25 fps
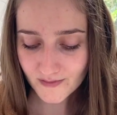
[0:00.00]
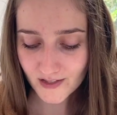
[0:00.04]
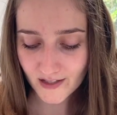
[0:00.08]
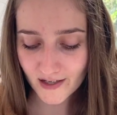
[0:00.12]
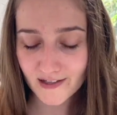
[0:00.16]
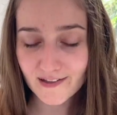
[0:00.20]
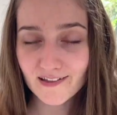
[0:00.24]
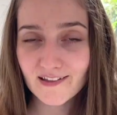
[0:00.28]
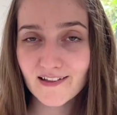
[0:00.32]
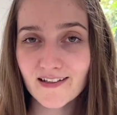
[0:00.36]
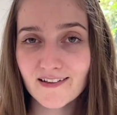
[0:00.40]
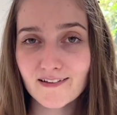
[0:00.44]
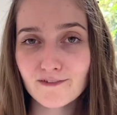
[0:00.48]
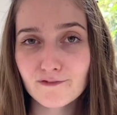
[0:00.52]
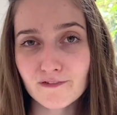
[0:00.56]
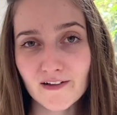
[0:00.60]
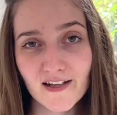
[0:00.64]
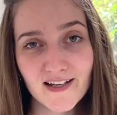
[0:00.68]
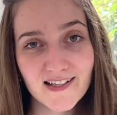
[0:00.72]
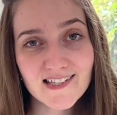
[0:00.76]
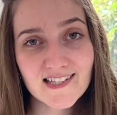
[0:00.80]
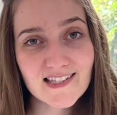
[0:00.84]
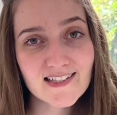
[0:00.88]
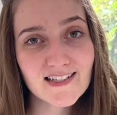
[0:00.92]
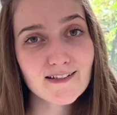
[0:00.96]
I think
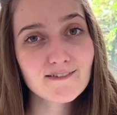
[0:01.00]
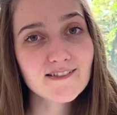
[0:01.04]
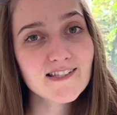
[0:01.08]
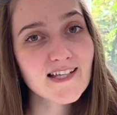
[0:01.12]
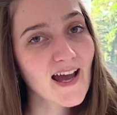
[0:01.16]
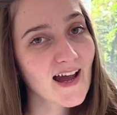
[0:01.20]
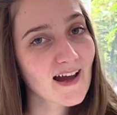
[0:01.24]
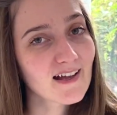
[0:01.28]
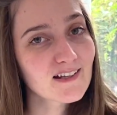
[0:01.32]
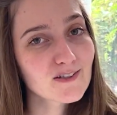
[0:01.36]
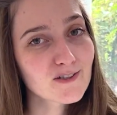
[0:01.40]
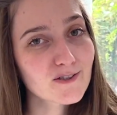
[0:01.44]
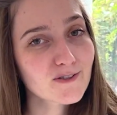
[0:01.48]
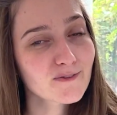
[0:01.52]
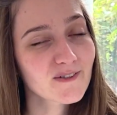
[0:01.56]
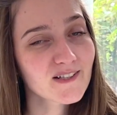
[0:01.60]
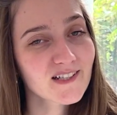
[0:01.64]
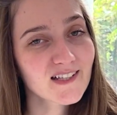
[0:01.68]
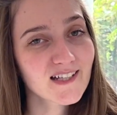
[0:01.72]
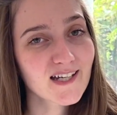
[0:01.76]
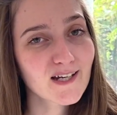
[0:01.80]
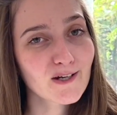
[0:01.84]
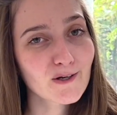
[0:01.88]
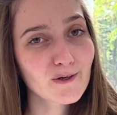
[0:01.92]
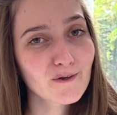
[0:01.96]
flared sleeves can look
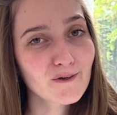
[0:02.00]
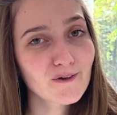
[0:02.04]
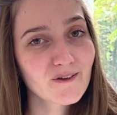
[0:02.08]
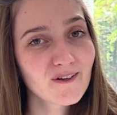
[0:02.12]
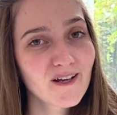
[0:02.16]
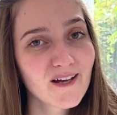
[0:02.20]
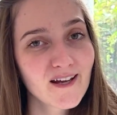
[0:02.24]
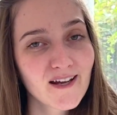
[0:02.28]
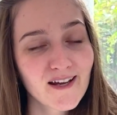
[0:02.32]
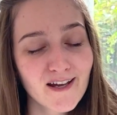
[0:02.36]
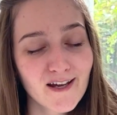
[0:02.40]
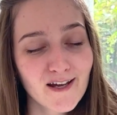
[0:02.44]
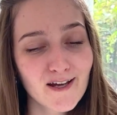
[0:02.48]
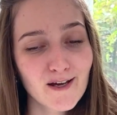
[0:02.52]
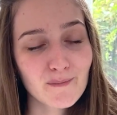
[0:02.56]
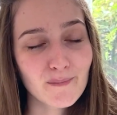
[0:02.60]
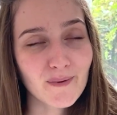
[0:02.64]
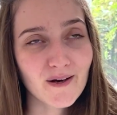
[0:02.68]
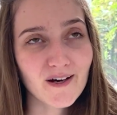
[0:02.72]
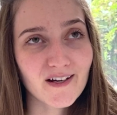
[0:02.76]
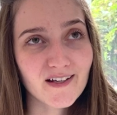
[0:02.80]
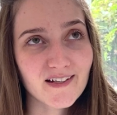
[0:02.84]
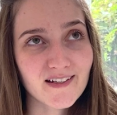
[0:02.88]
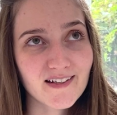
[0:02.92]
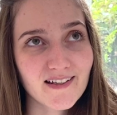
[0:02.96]
really good,
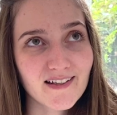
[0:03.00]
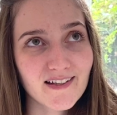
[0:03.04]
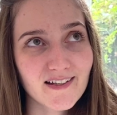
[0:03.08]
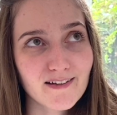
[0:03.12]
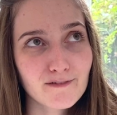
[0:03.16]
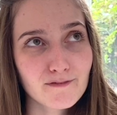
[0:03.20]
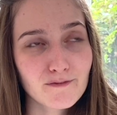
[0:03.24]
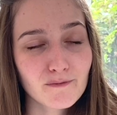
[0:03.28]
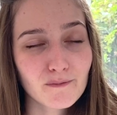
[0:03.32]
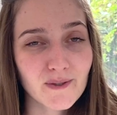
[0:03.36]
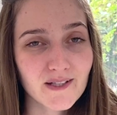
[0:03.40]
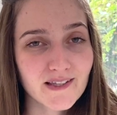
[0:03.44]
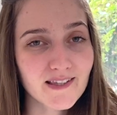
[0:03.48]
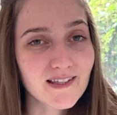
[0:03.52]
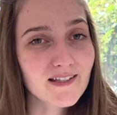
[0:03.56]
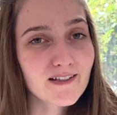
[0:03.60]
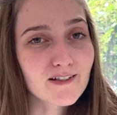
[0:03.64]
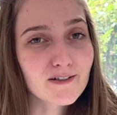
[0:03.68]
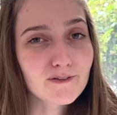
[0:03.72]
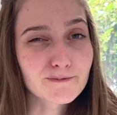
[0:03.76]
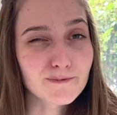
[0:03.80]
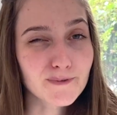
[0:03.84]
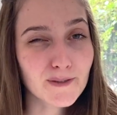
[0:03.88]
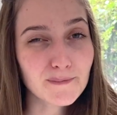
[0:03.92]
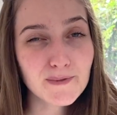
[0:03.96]
but with
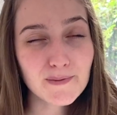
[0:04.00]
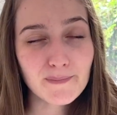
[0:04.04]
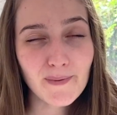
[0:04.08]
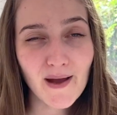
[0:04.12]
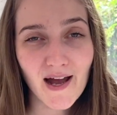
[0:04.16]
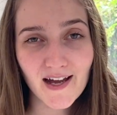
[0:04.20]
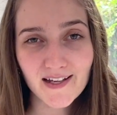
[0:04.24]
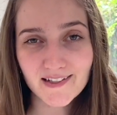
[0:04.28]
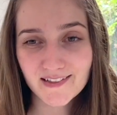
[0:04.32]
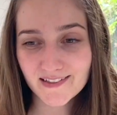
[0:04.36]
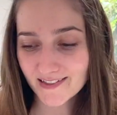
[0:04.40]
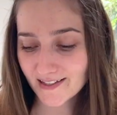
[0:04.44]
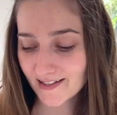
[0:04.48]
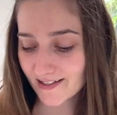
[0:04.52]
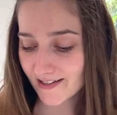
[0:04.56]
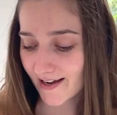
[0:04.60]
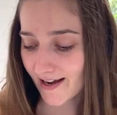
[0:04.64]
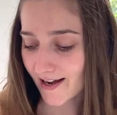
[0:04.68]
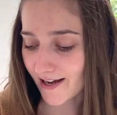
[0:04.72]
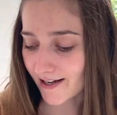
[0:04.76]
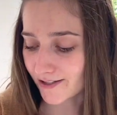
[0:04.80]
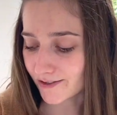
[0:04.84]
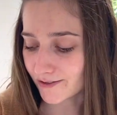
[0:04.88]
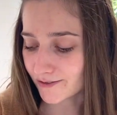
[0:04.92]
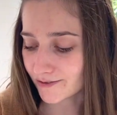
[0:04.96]
the ripped pattern and
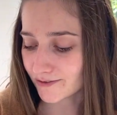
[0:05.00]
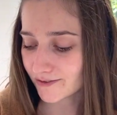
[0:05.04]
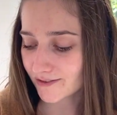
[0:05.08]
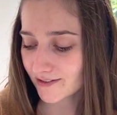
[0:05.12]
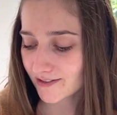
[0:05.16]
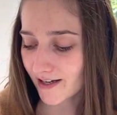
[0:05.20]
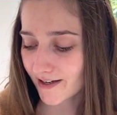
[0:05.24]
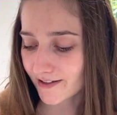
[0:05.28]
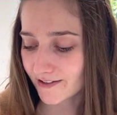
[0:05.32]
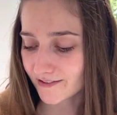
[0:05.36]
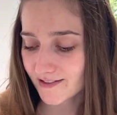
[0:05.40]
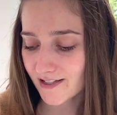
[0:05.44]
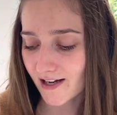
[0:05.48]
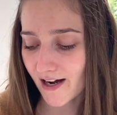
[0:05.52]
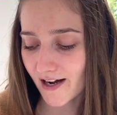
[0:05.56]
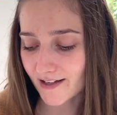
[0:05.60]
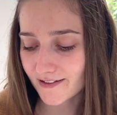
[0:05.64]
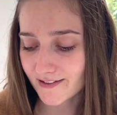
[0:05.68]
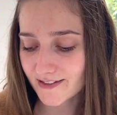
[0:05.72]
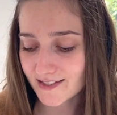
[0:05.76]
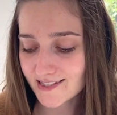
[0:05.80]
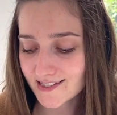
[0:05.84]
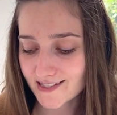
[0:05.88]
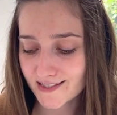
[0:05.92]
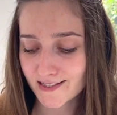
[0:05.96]
how kind of tight
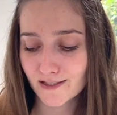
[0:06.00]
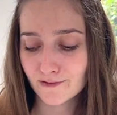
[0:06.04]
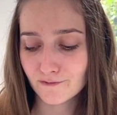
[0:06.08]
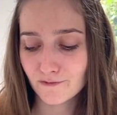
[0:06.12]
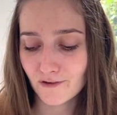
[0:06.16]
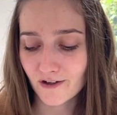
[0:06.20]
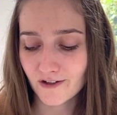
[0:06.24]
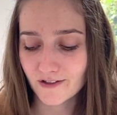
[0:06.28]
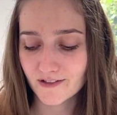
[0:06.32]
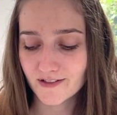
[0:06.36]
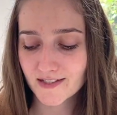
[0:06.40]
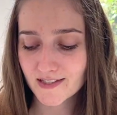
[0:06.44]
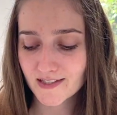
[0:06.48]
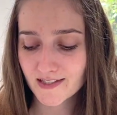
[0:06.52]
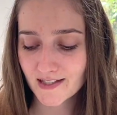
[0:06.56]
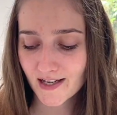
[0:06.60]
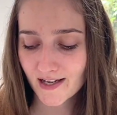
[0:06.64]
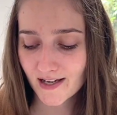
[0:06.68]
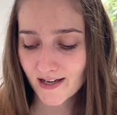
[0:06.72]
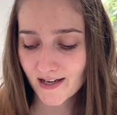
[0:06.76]
the sleeve was,